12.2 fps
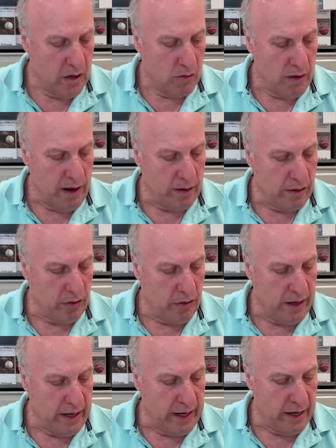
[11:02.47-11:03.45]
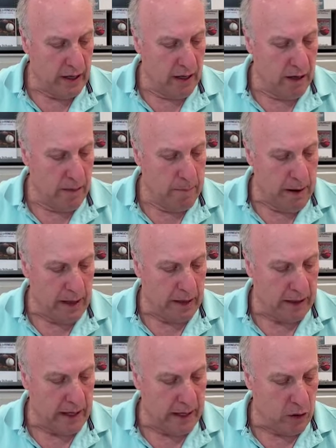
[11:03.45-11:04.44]
Round three,
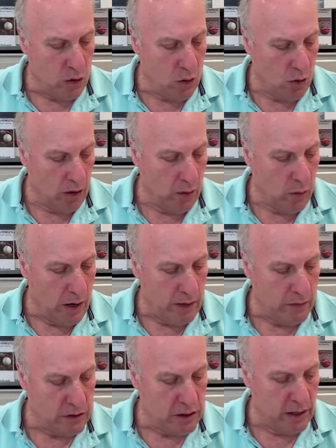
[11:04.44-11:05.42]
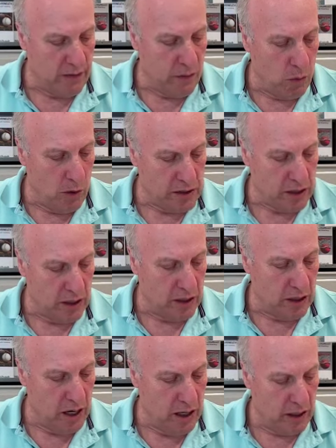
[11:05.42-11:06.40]
Malachi Corley, wide receiver, Western
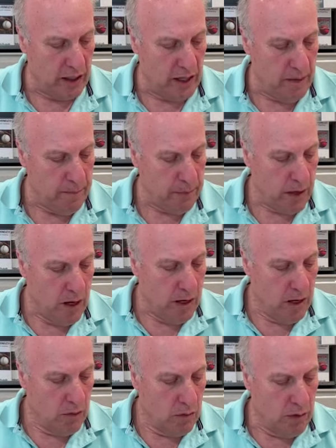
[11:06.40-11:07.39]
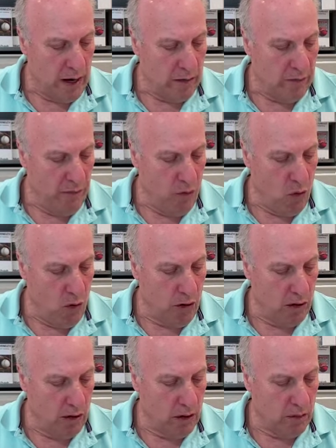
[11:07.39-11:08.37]
Kentucky. Round
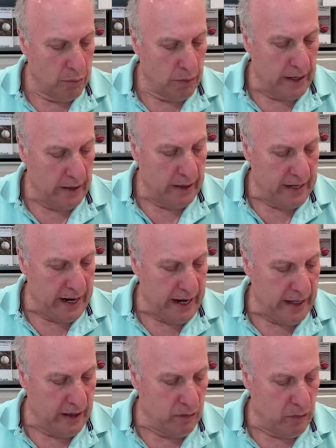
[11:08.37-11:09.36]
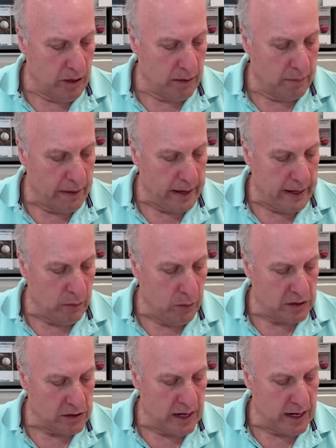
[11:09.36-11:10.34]
four, Braylon Allen, running back,
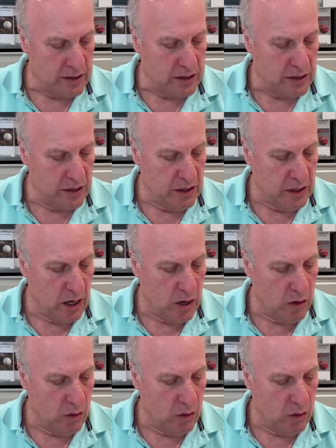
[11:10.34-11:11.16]
Wisconsin.